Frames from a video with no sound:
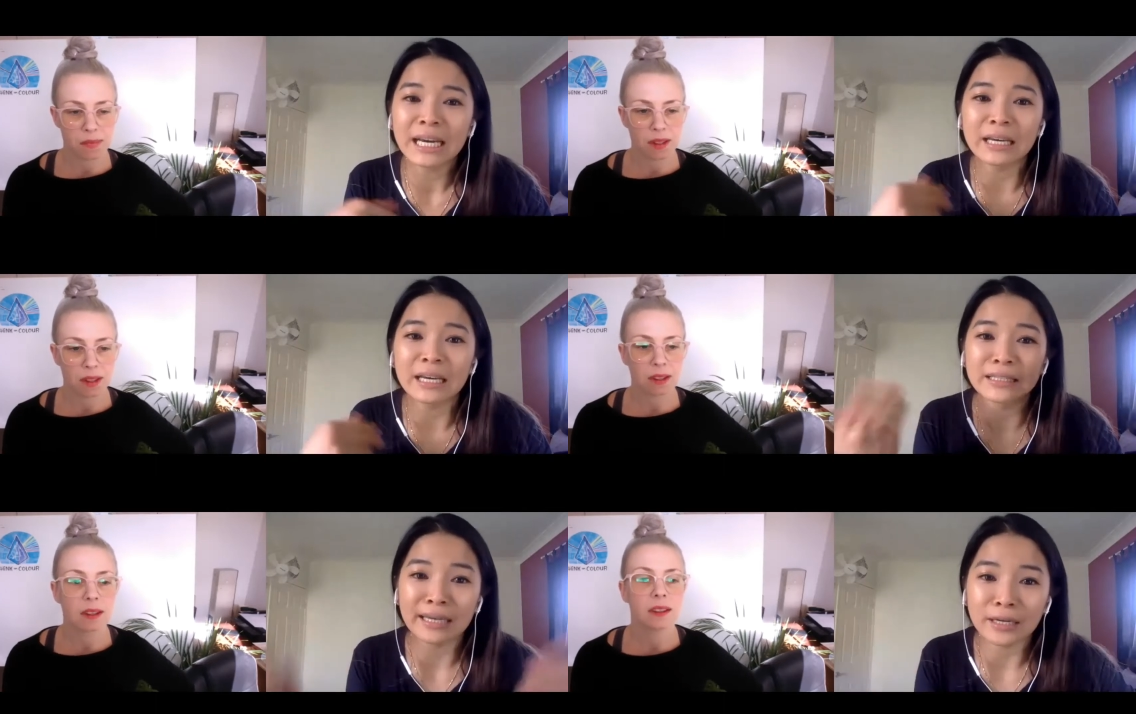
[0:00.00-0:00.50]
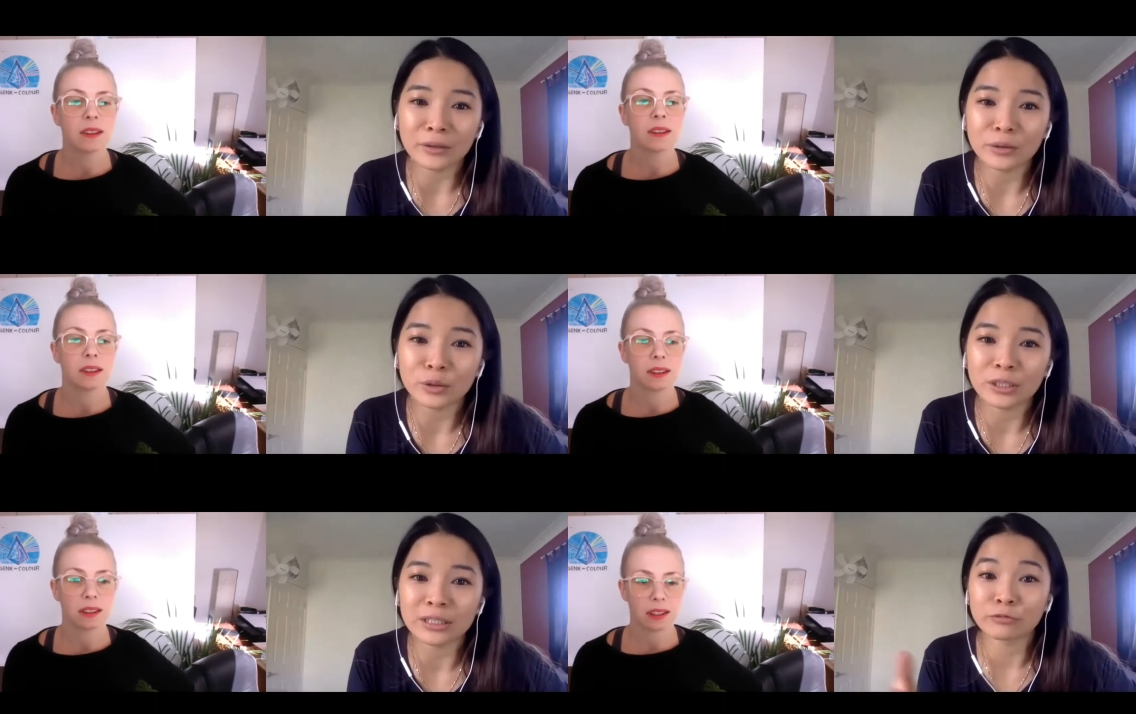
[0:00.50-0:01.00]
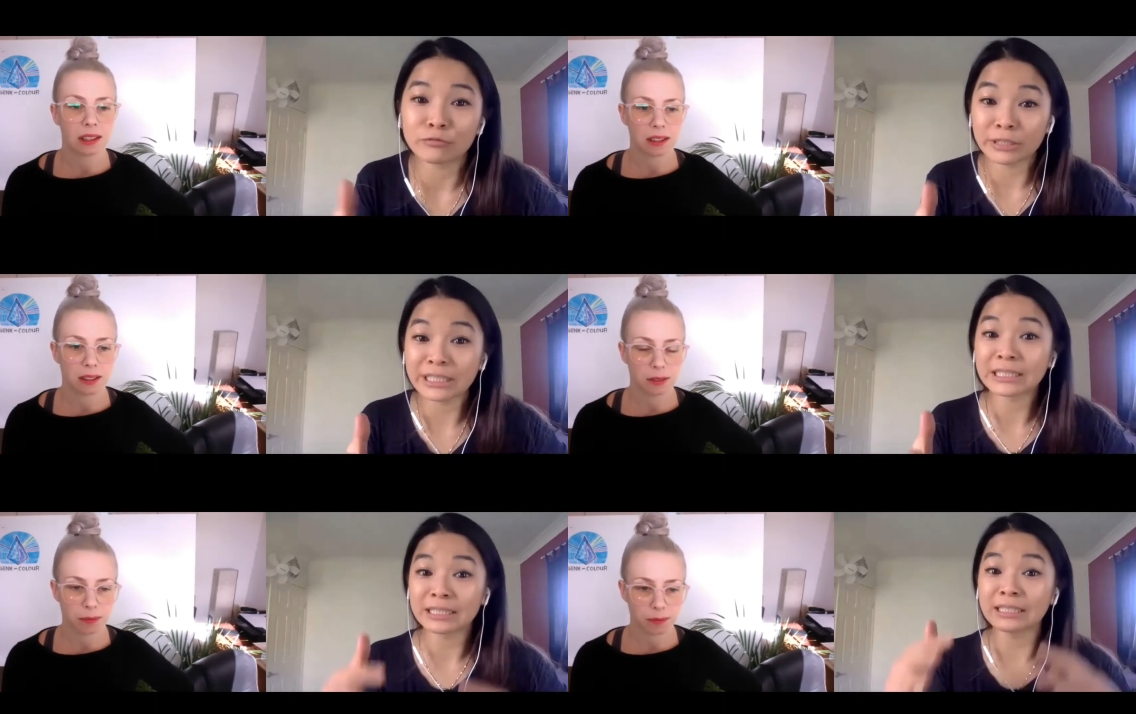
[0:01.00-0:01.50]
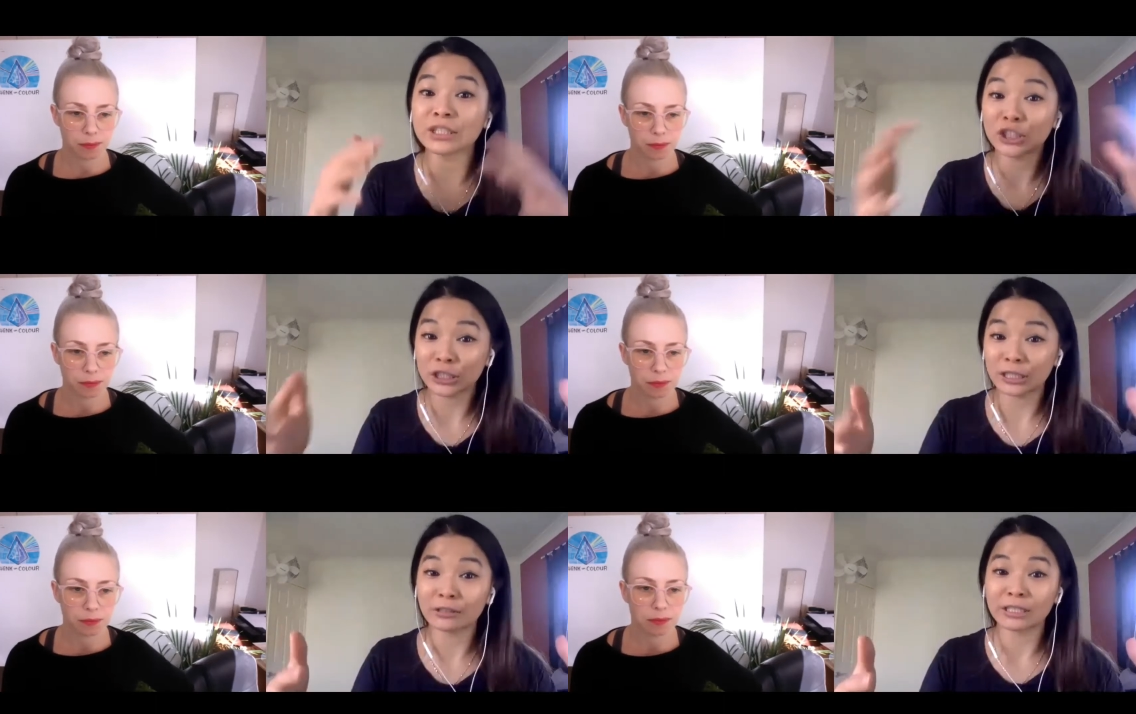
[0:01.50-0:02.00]
Speaker 1: And now you're really
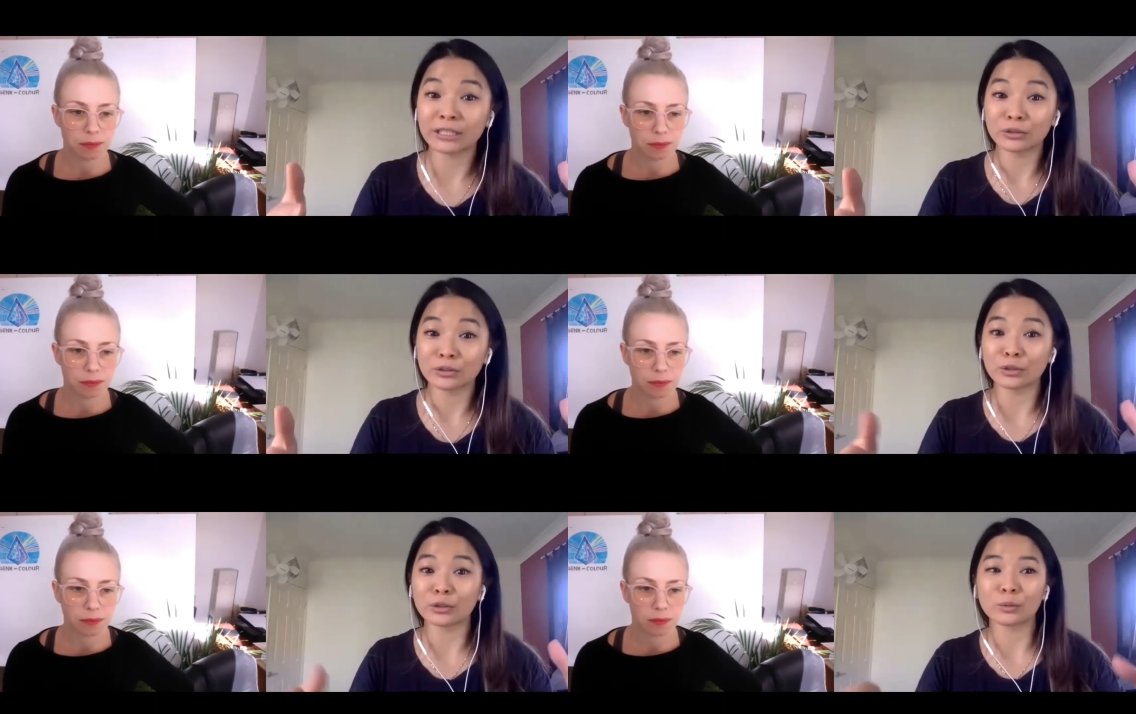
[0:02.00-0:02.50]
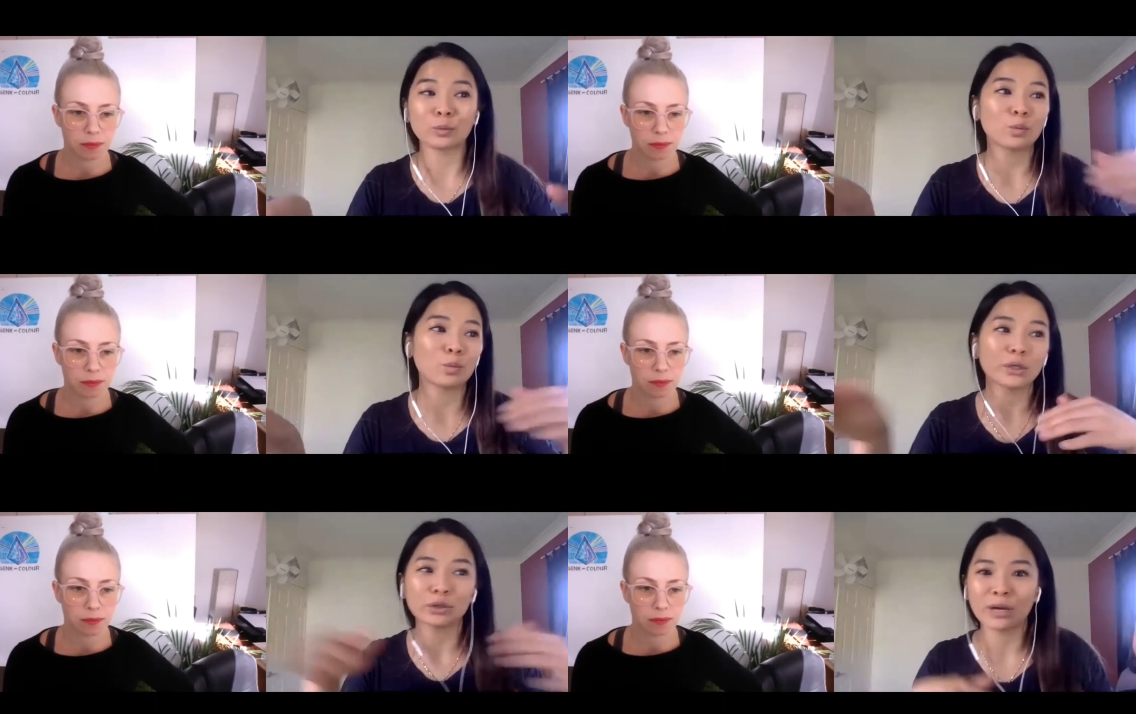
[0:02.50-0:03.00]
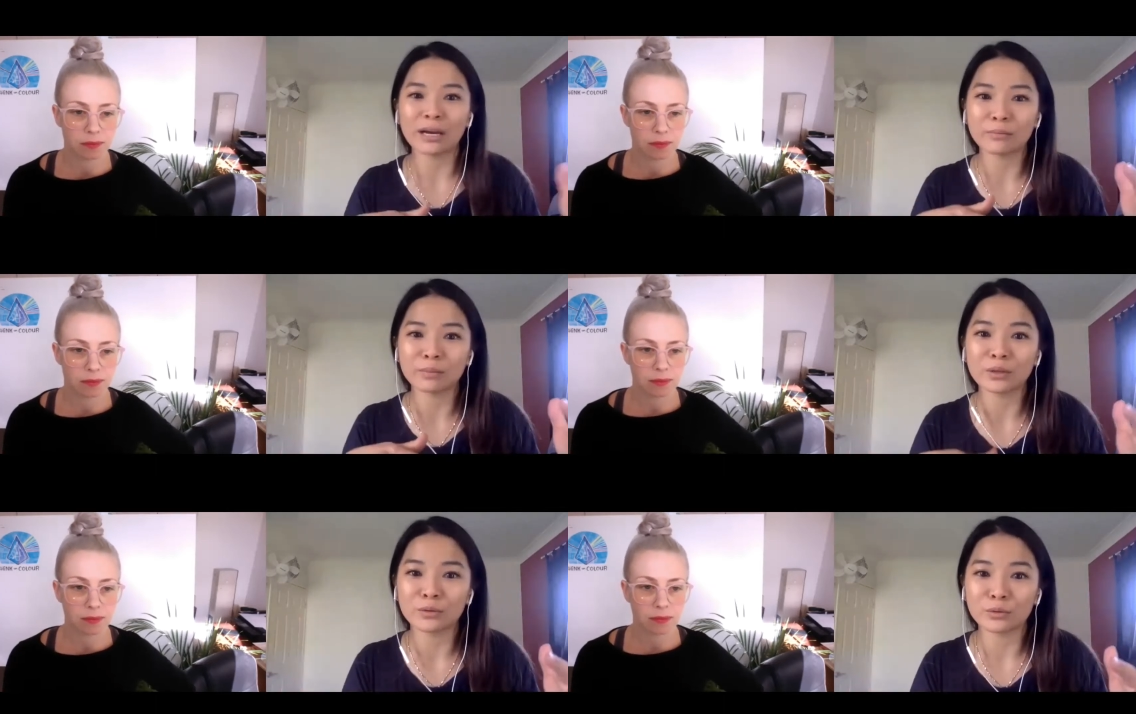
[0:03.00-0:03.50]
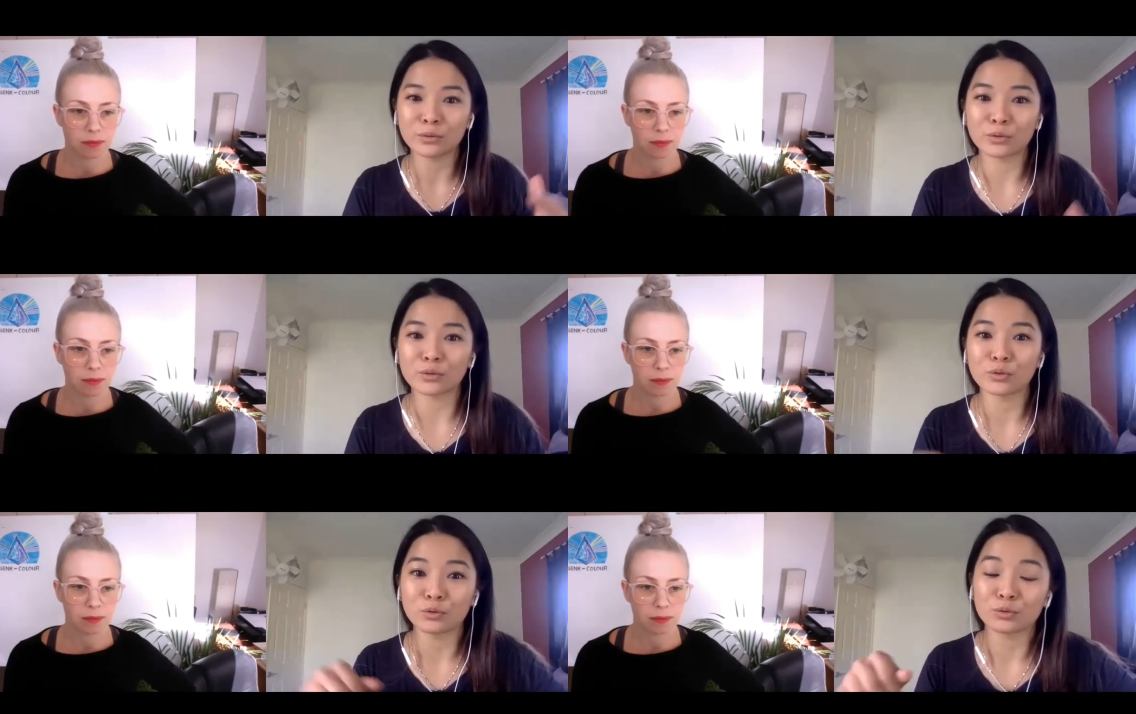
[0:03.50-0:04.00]
sharing, you know, what you have been
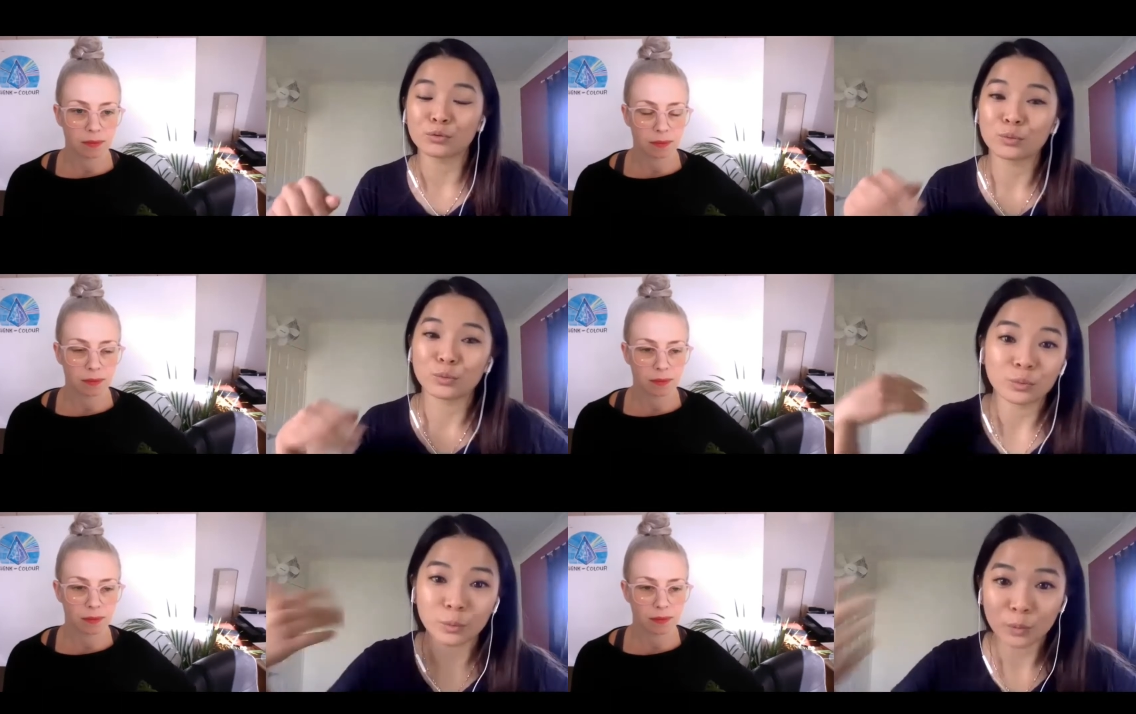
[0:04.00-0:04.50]
through. You